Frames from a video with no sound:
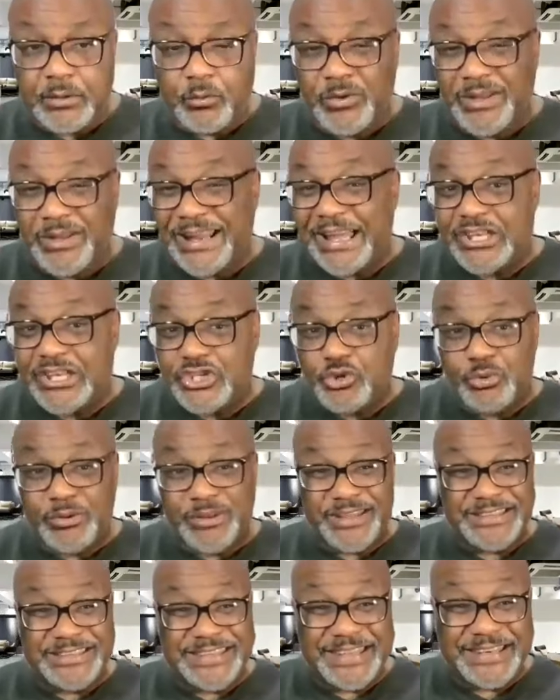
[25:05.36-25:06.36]
at what I do on
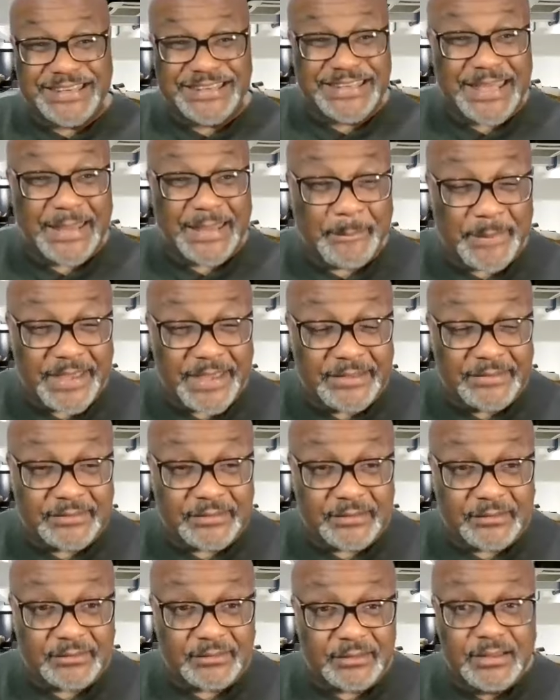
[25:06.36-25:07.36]
a day to day
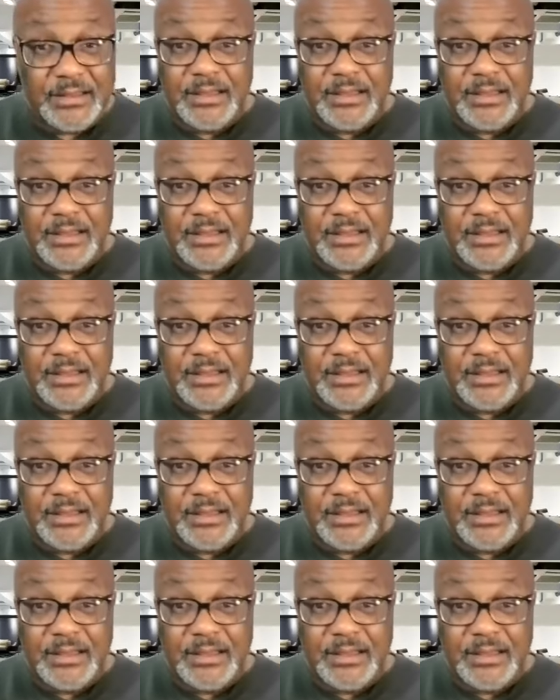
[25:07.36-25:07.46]
basis,